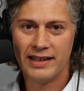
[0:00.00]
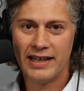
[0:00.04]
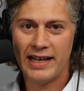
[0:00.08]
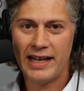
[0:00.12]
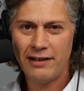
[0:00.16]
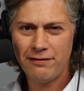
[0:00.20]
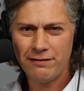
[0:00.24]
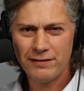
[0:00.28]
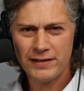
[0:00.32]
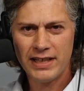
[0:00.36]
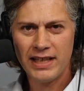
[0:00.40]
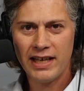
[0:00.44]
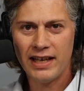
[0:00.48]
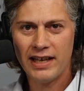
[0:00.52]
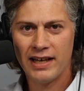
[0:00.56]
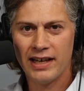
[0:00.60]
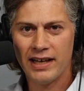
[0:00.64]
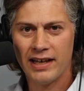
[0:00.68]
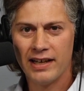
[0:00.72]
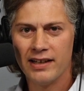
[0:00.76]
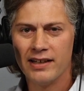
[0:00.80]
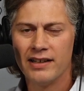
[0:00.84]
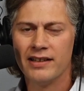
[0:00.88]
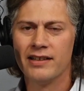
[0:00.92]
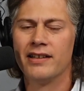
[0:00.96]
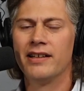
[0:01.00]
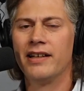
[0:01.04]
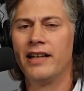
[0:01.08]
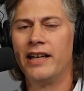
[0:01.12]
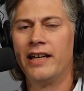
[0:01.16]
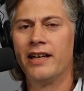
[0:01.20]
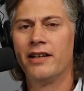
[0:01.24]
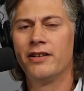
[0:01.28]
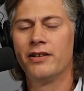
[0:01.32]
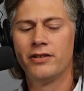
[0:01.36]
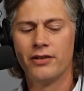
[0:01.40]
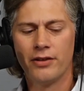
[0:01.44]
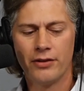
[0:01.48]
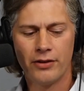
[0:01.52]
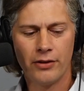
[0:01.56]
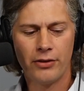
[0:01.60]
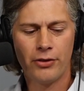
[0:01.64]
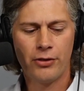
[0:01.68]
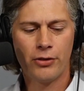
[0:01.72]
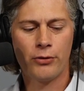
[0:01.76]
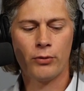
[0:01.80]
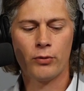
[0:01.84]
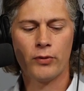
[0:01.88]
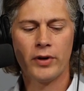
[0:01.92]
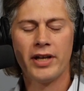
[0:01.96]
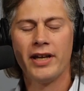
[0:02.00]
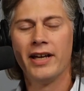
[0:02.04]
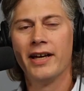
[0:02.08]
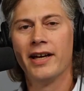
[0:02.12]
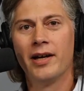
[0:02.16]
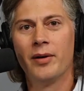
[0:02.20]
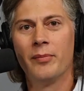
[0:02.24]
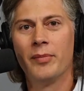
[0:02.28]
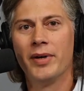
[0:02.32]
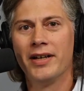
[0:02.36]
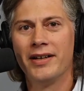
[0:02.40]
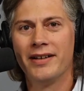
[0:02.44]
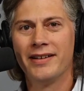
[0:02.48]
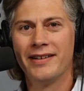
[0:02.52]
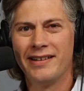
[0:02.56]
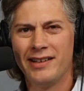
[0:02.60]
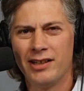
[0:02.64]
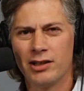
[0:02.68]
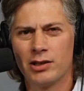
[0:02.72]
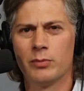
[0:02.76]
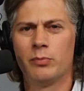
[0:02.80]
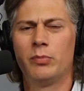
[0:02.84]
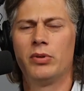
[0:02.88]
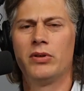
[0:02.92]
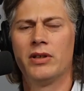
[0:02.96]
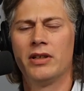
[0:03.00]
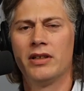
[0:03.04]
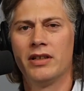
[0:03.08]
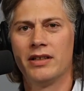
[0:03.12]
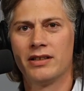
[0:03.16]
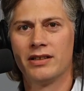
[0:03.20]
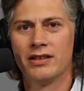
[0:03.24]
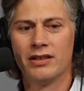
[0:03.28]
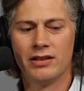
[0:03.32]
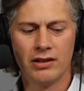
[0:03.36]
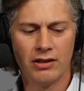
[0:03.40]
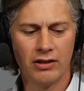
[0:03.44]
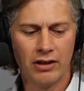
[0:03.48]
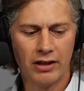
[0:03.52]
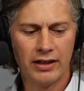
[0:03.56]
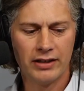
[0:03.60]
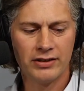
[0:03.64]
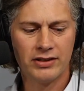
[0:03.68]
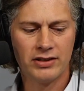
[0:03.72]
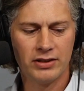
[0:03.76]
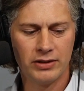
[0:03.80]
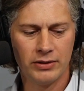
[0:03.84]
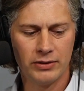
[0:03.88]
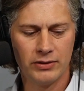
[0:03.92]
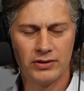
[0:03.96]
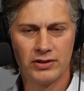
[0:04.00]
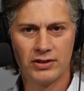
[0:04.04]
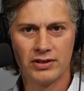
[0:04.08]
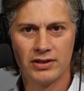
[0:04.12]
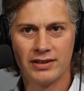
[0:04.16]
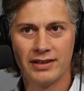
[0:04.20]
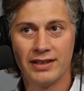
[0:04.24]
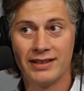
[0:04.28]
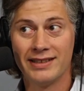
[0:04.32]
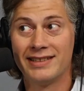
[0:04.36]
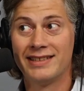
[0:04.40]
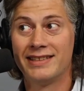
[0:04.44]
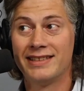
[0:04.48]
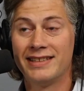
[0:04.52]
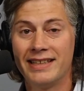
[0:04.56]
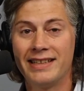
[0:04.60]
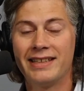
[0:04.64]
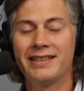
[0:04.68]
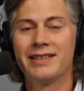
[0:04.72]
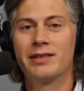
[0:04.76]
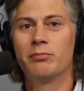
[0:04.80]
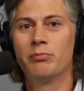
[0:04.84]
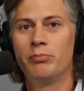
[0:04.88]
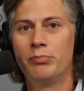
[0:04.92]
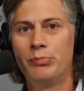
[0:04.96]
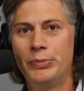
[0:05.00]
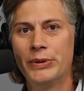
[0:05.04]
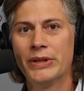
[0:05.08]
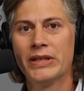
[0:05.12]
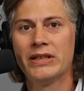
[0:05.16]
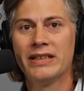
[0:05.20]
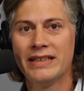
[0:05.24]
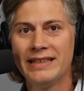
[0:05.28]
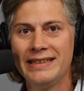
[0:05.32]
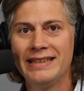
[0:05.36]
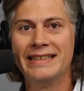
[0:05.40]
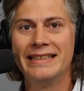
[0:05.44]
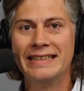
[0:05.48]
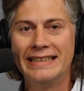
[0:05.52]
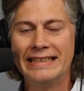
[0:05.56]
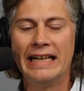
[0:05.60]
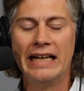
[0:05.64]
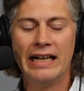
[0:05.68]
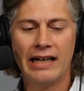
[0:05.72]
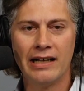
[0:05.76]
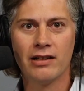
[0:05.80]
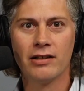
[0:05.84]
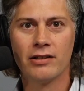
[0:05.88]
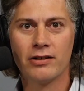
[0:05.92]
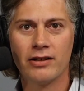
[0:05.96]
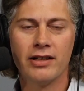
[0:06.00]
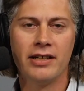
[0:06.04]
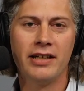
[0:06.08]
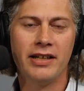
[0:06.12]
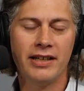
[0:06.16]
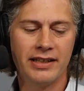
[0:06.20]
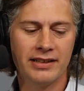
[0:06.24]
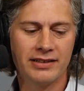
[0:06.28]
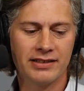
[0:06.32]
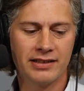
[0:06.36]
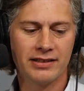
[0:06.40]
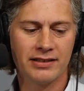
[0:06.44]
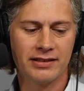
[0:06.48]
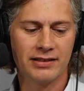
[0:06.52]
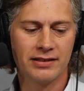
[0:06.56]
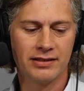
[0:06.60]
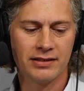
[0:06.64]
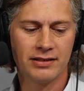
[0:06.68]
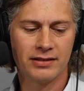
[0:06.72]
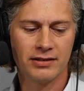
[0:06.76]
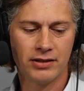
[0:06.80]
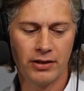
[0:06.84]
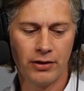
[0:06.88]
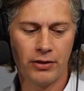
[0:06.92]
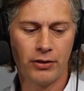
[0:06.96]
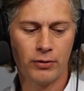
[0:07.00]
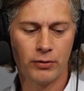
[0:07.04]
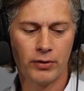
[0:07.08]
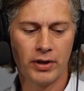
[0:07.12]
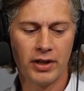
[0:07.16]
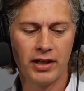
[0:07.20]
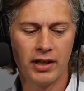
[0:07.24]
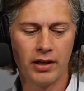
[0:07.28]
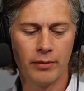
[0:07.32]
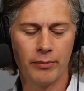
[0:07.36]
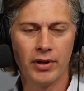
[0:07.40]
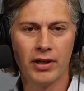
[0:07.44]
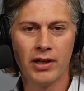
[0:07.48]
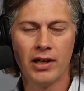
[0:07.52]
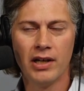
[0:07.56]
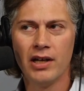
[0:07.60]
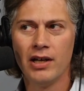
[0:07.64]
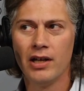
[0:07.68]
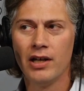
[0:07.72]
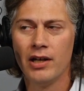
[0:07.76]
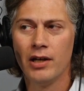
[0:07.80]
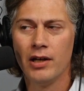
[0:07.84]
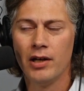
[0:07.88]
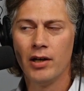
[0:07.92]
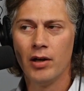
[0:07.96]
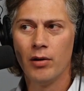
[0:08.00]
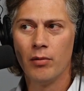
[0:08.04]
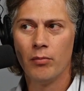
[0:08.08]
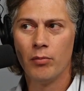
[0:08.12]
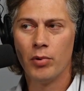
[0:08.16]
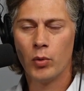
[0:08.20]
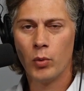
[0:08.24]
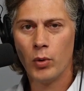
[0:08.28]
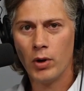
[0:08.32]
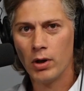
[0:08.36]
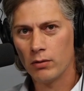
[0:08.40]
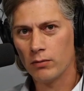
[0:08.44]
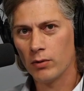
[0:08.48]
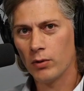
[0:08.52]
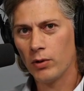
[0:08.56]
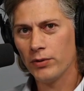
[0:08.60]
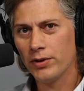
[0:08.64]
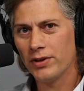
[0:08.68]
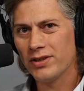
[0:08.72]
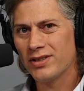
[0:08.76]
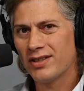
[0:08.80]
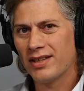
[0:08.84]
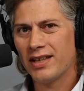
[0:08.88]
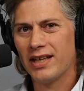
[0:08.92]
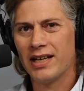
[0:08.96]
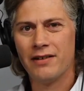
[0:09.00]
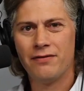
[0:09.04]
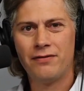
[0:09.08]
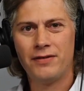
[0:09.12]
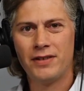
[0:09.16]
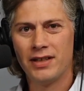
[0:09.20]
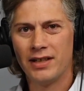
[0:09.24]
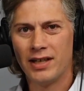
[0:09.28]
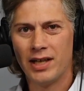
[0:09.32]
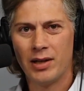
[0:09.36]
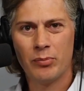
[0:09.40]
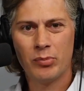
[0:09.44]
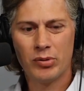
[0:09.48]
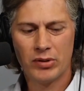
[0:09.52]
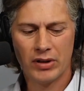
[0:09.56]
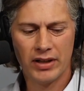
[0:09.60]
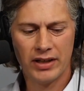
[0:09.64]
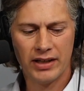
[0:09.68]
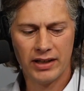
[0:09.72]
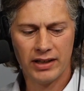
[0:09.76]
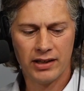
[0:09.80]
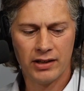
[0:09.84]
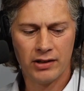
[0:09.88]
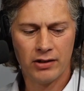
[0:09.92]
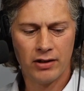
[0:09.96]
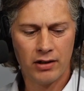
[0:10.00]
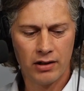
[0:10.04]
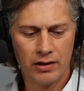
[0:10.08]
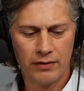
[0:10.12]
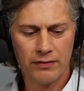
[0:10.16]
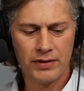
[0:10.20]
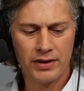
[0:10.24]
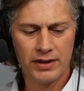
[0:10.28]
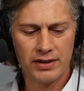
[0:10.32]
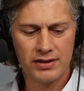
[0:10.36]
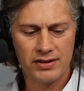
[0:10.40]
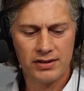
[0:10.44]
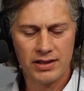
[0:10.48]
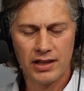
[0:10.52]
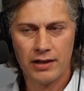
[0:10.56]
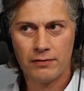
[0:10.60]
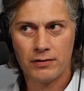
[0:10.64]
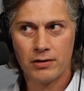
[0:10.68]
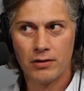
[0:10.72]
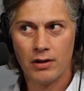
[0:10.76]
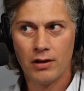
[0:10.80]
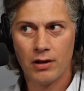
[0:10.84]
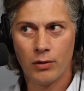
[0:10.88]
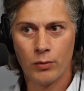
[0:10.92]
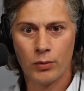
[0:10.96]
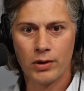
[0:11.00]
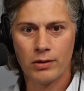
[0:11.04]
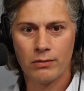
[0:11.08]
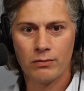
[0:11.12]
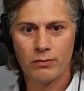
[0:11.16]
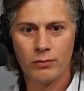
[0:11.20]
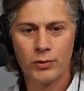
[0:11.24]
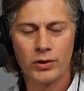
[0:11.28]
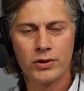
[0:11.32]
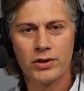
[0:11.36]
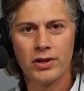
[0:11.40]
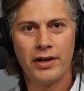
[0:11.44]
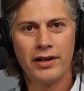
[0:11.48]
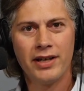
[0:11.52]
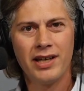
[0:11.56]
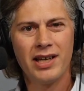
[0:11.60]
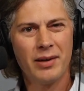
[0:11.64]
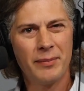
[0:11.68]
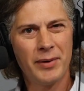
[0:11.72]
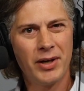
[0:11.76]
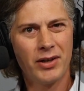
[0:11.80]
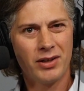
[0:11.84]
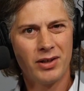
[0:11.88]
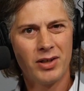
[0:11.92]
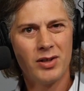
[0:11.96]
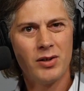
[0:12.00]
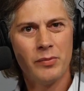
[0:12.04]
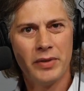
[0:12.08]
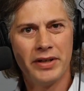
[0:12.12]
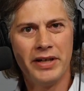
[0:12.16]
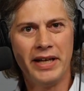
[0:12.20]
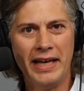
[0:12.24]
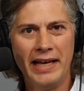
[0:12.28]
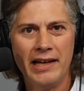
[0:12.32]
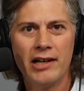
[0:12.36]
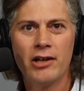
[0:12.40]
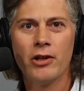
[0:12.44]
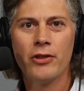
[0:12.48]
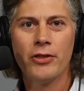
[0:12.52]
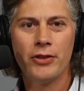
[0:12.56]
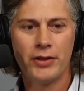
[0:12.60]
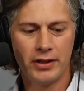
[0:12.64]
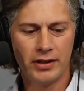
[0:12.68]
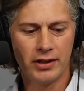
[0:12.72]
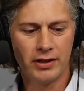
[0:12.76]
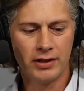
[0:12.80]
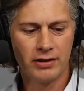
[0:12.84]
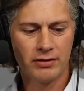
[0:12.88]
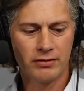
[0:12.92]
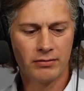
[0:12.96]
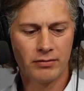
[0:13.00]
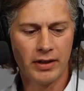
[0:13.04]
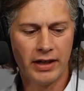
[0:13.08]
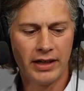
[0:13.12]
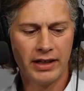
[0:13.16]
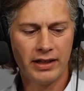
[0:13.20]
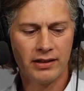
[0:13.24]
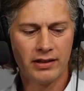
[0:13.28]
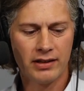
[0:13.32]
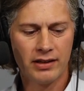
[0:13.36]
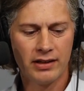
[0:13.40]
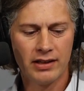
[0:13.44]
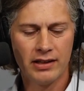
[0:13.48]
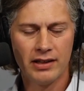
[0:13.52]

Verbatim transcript: FDA and the 3M earplug lawsuits, a $6 billion hit to 3M. But what role does the FDA play in all of this? After all, we're, we're talking about human health here, right?